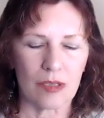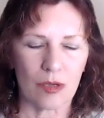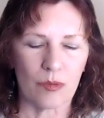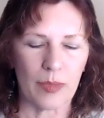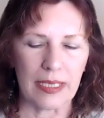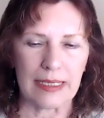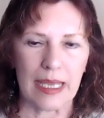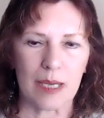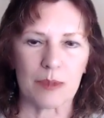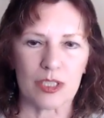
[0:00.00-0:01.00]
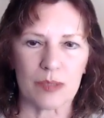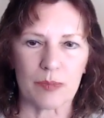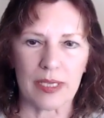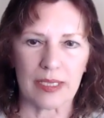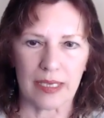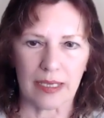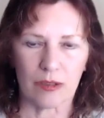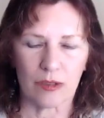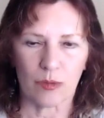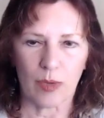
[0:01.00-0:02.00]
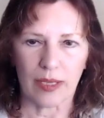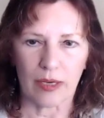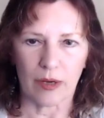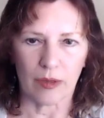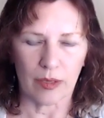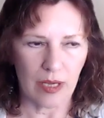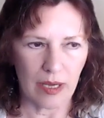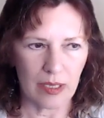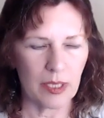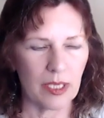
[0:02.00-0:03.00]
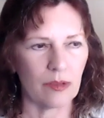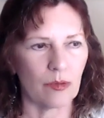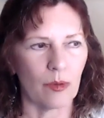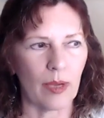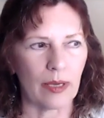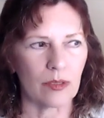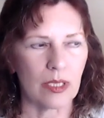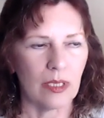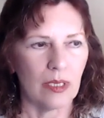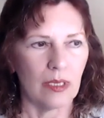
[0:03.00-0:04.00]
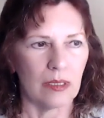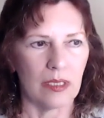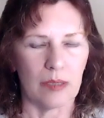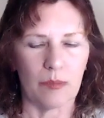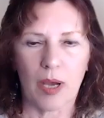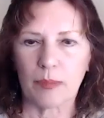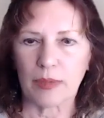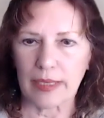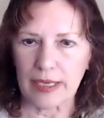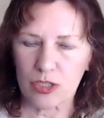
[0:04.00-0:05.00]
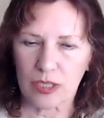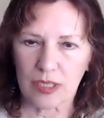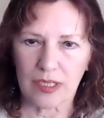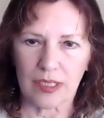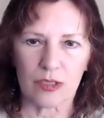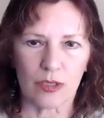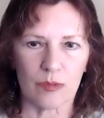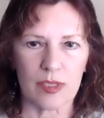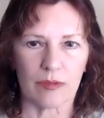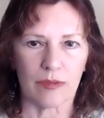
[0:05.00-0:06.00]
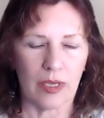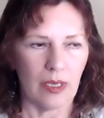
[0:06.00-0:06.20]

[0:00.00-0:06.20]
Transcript: many damages being done throughout our economy, throughout the population in terms of